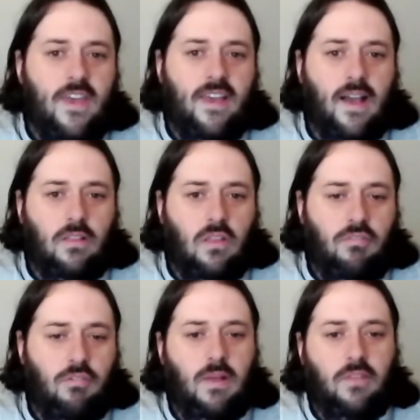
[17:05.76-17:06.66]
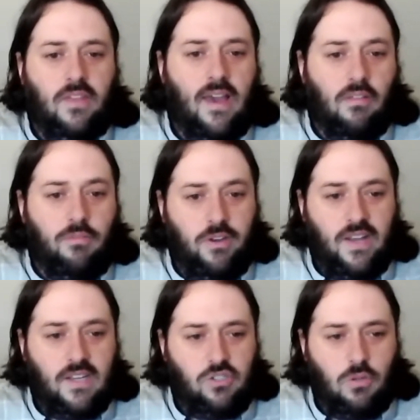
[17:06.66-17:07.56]
love about the California
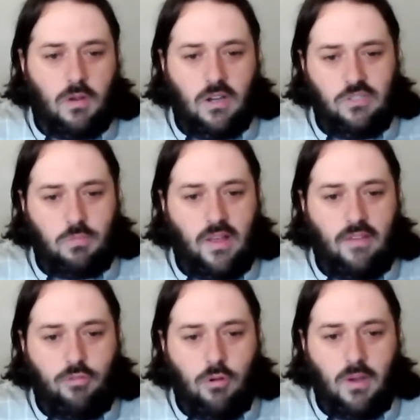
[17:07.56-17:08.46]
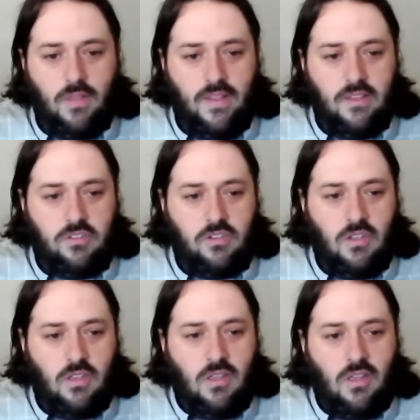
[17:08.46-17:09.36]
National Party's platform on this
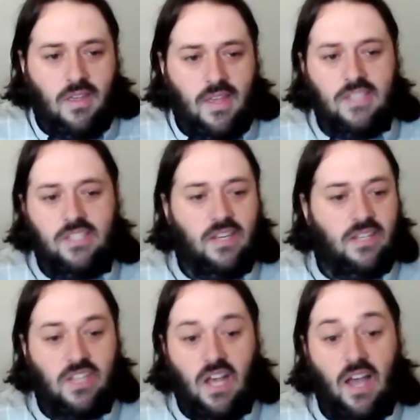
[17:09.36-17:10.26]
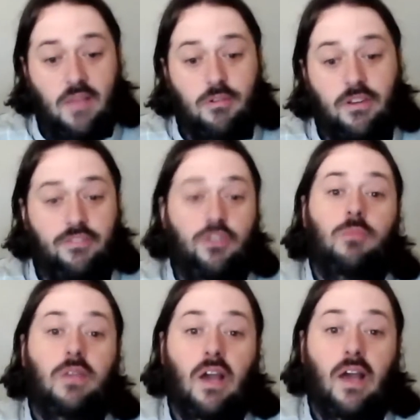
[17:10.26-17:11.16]
is that it's a hybrid of
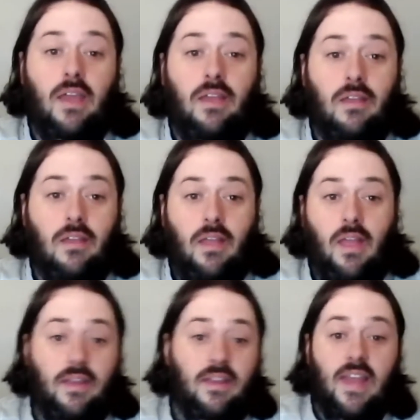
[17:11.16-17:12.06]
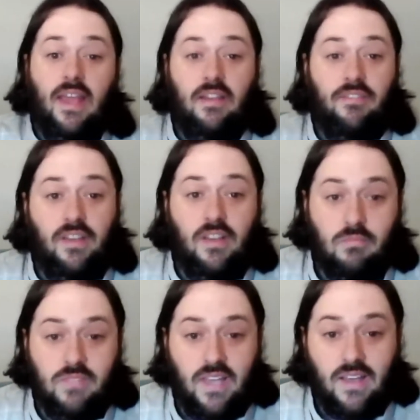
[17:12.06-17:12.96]
UBI and a negative income
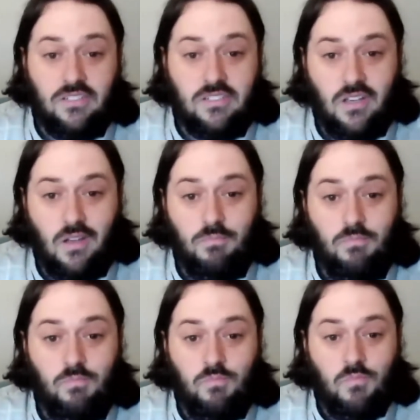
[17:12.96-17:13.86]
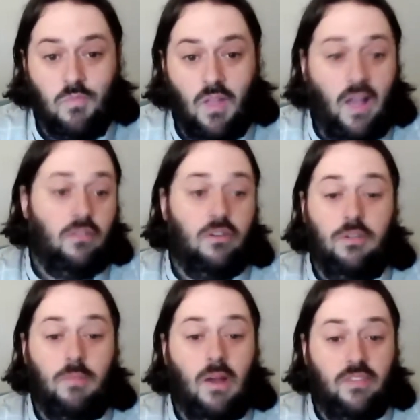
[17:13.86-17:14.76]
tax. I learned
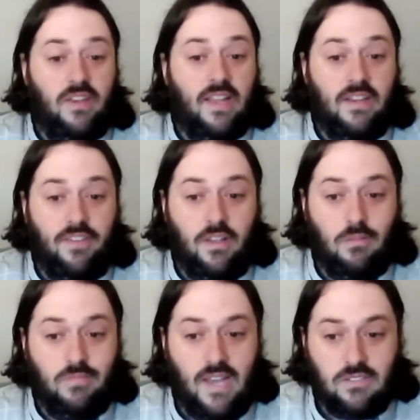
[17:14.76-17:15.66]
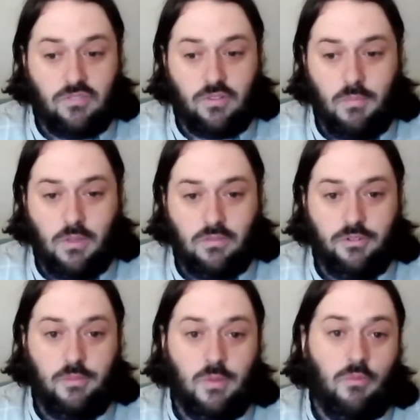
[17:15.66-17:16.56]
about the negative income tax from Milton
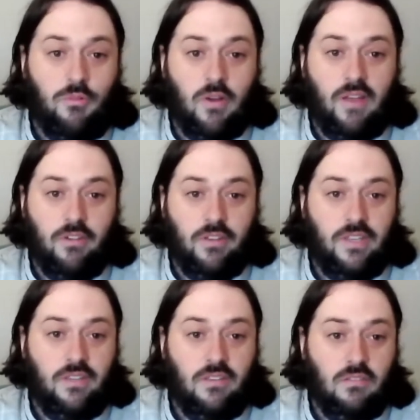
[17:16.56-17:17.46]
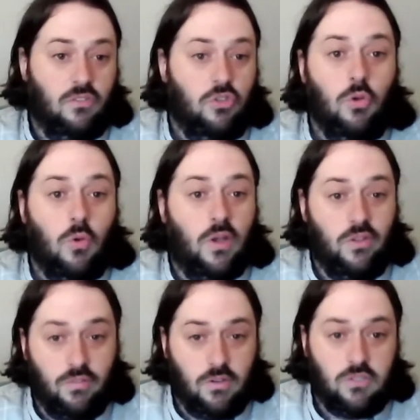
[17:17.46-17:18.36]
Friedman before I really knew what
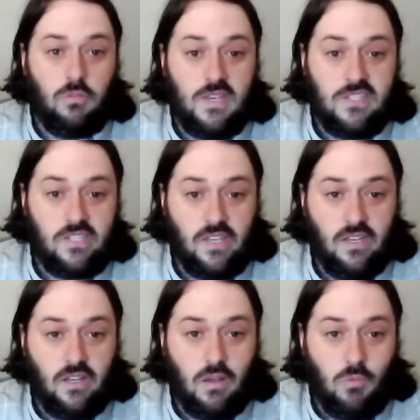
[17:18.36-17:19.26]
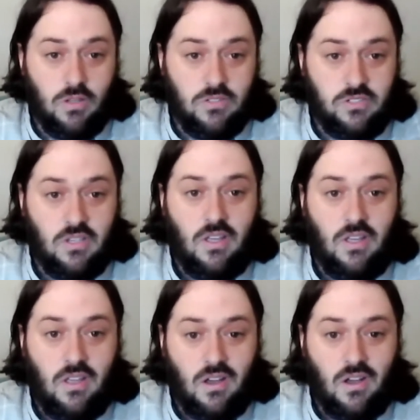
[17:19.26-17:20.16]
universal basic income was.
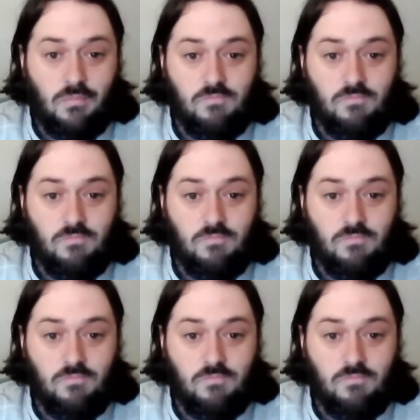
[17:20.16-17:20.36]
And